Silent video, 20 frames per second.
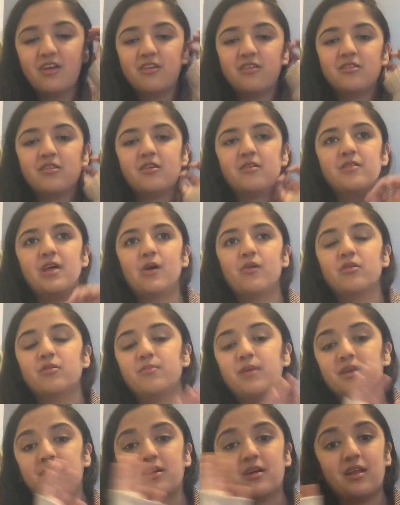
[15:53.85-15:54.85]
So that was
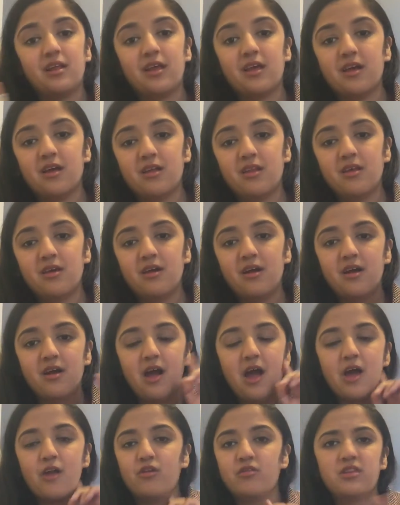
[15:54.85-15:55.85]
basically it.
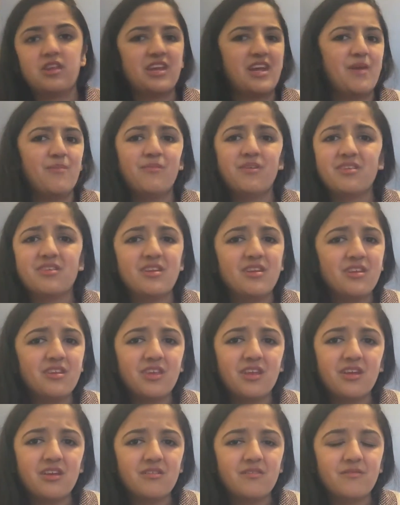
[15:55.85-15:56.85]
I don't think I missed
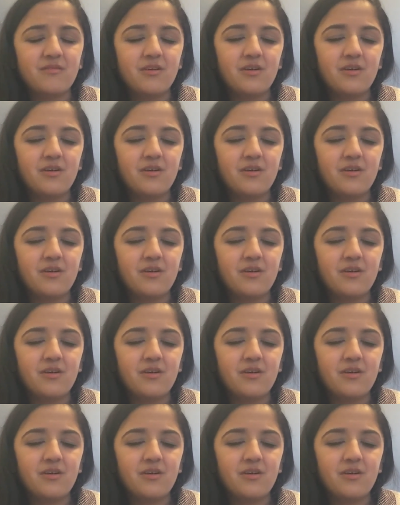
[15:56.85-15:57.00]
anything,